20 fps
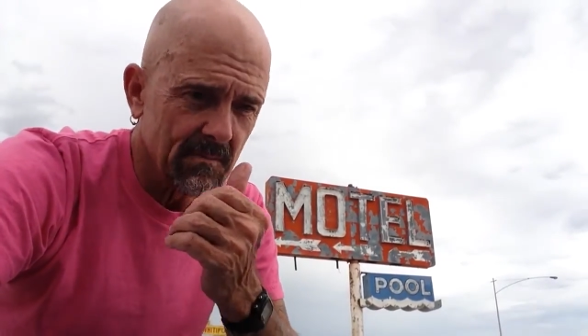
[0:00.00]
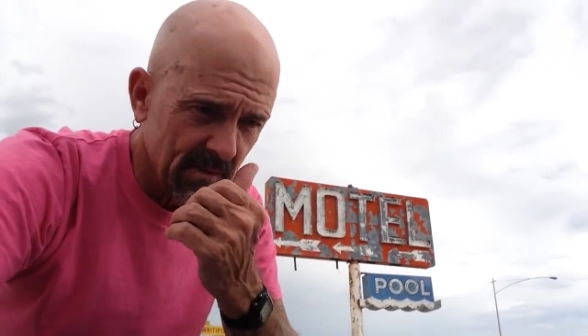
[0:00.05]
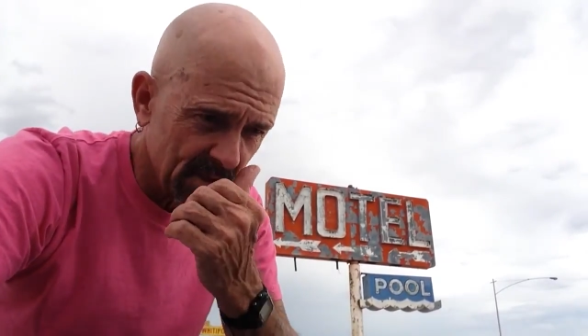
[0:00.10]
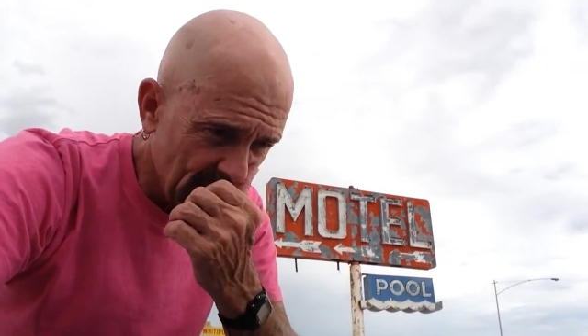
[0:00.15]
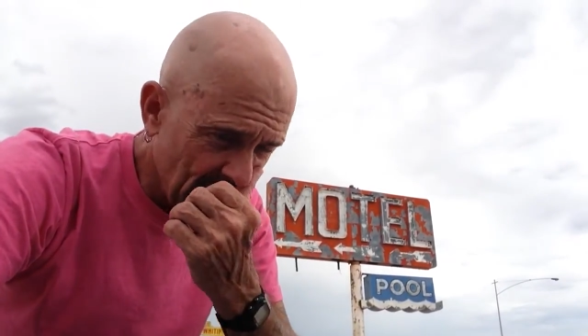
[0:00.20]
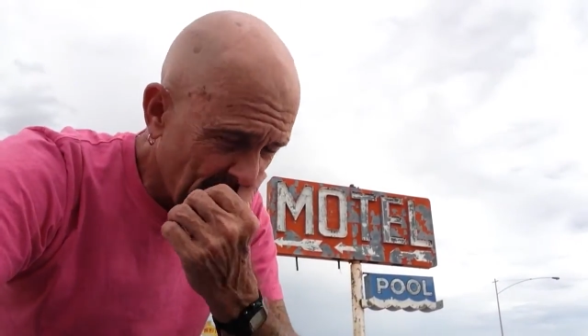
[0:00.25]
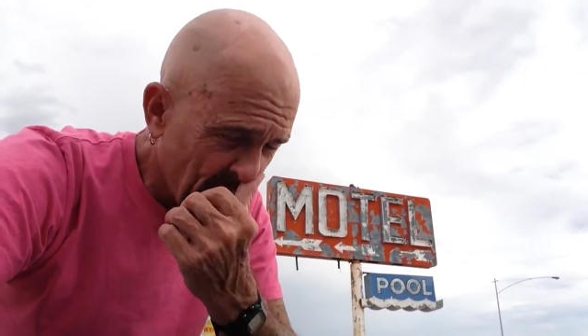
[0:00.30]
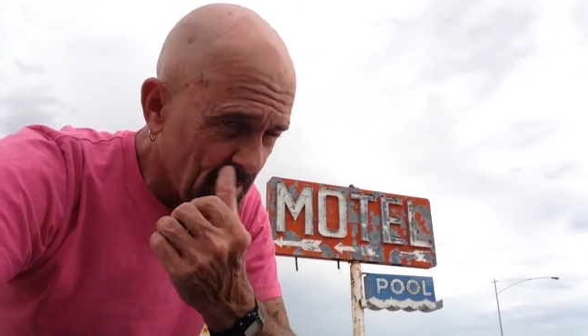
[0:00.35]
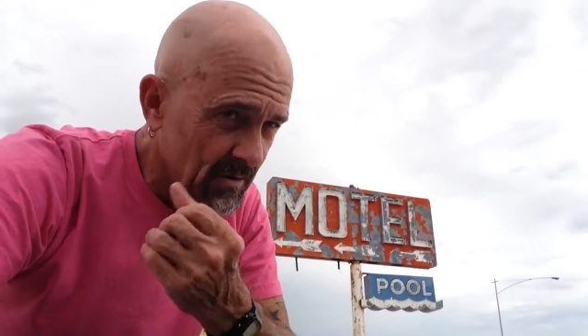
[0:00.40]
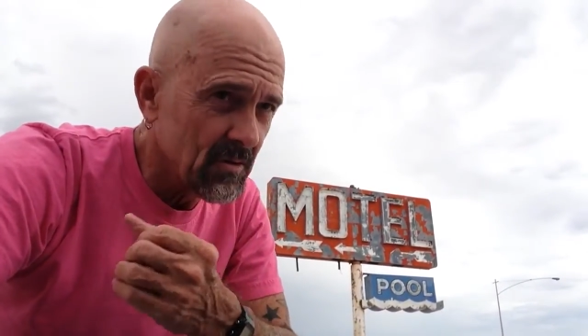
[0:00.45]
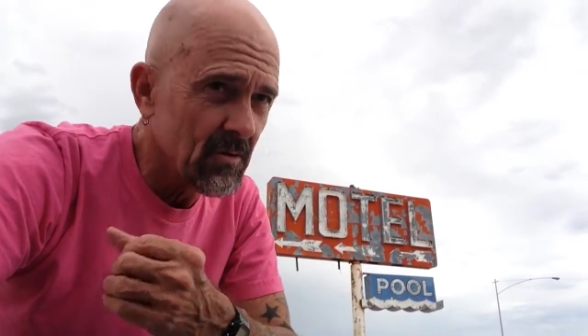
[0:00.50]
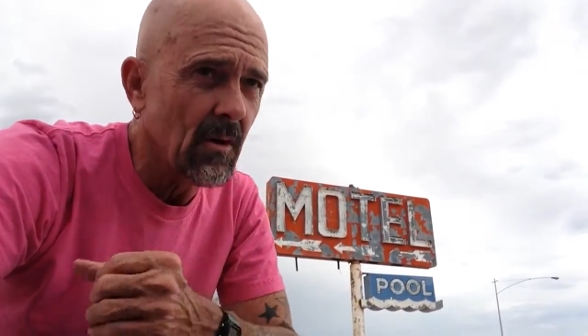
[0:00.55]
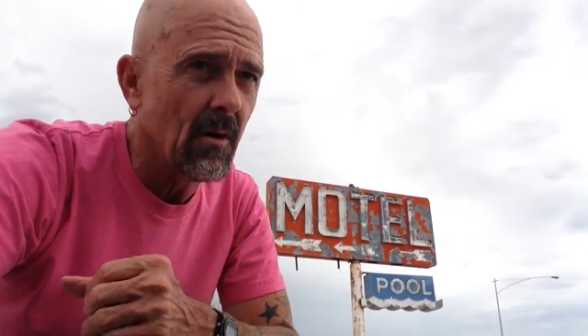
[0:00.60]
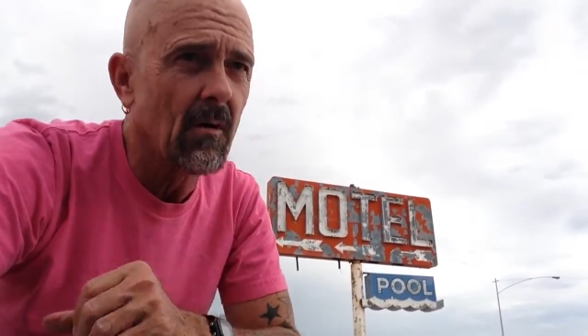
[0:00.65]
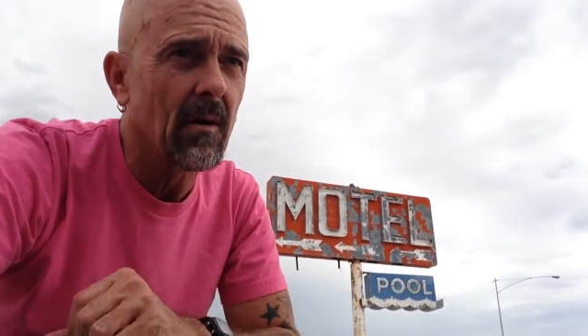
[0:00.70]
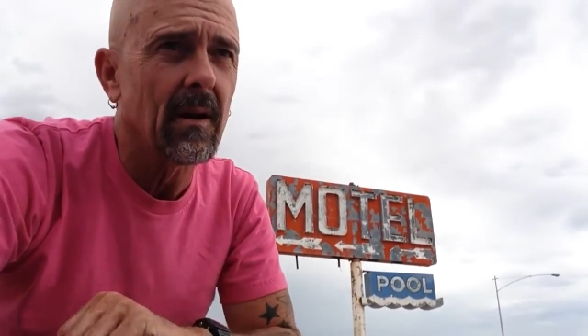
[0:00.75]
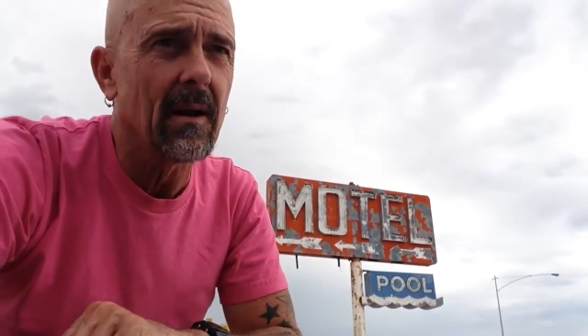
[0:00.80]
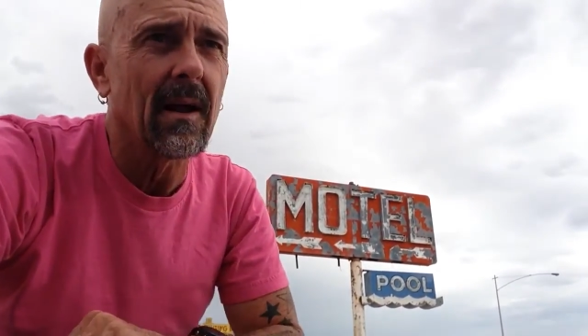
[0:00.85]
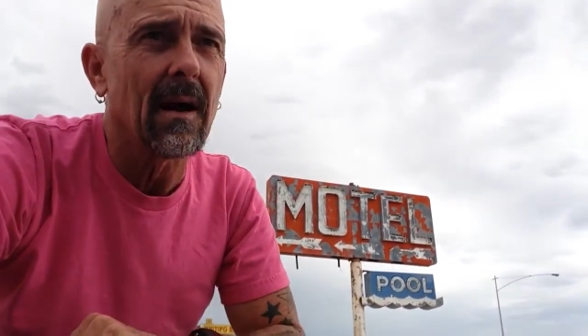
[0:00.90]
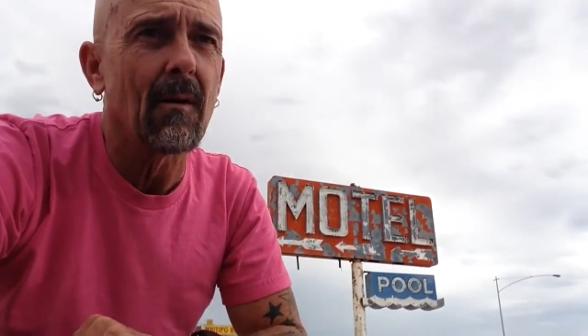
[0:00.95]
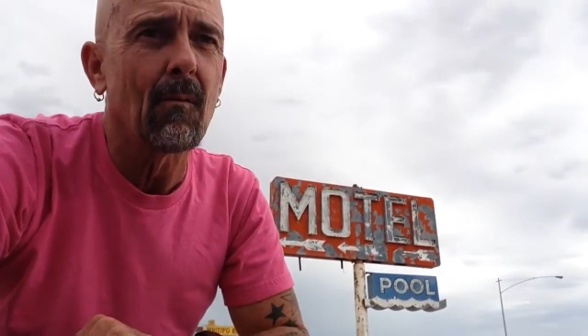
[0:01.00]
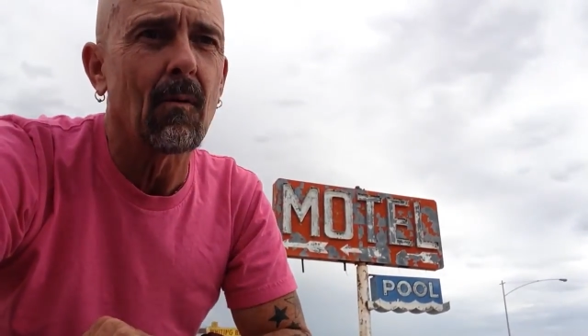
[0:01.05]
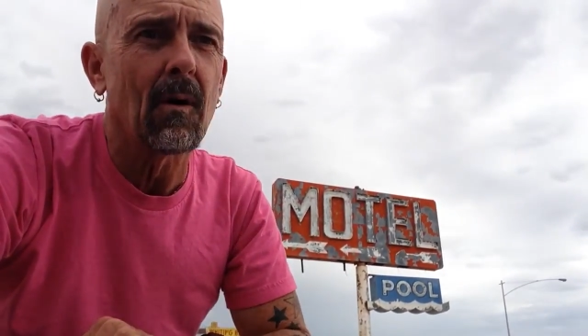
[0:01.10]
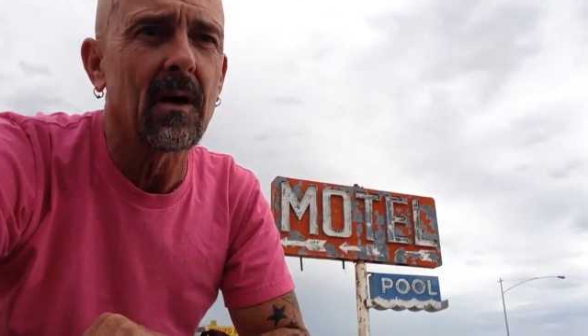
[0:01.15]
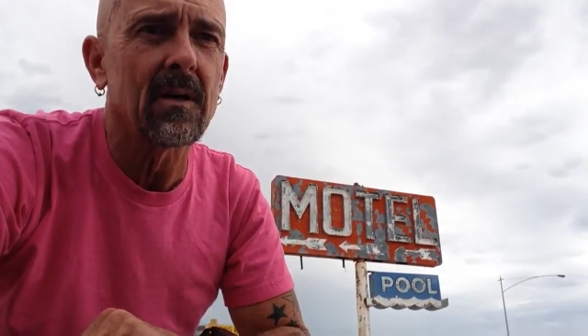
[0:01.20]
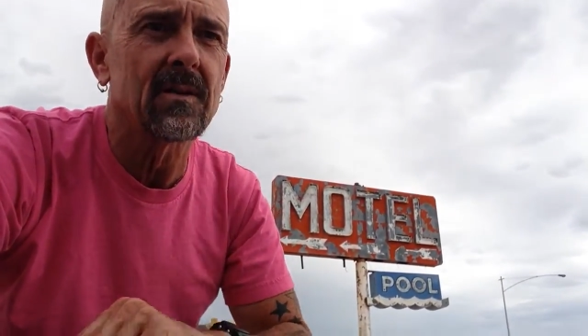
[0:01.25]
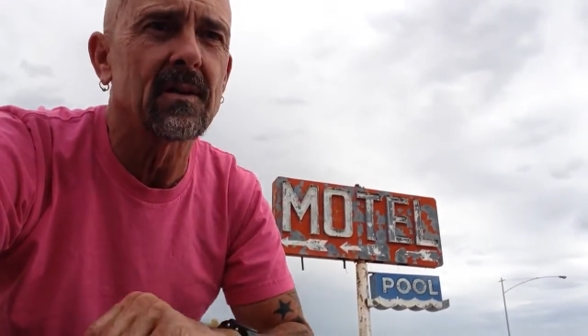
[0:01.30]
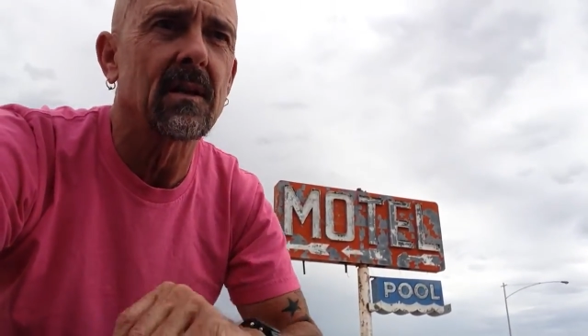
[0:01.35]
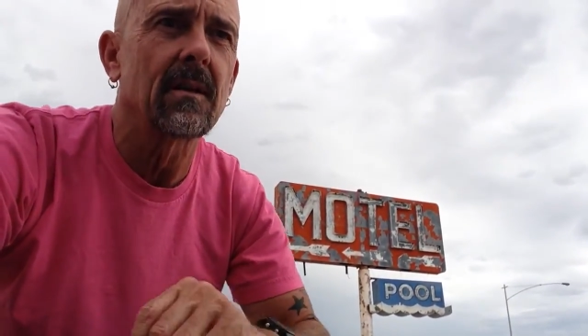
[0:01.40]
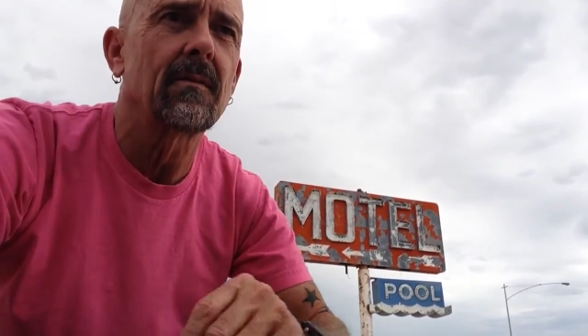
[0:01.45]
self-control and not
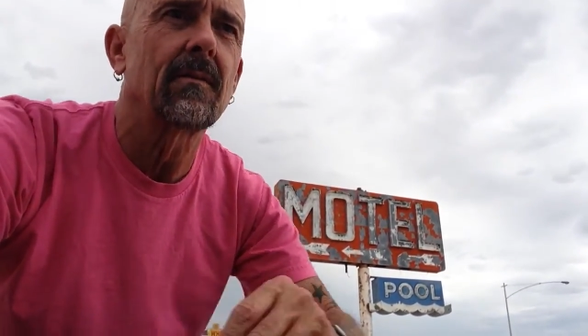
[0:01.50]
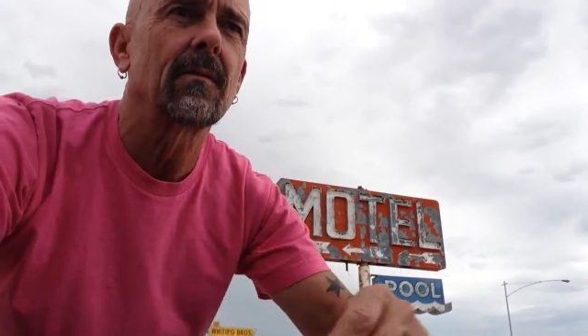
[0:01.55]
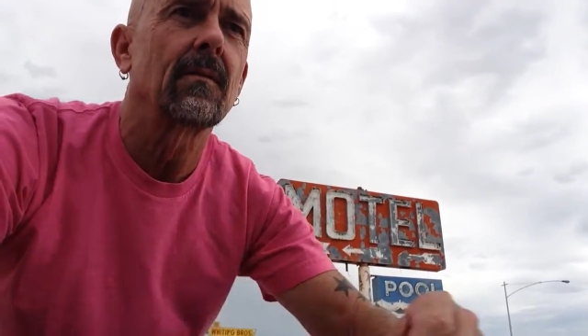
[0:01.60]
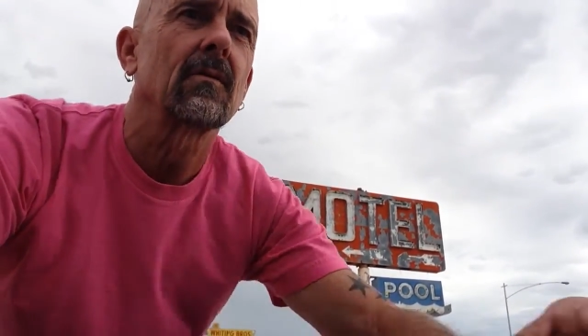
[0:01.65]
watch it if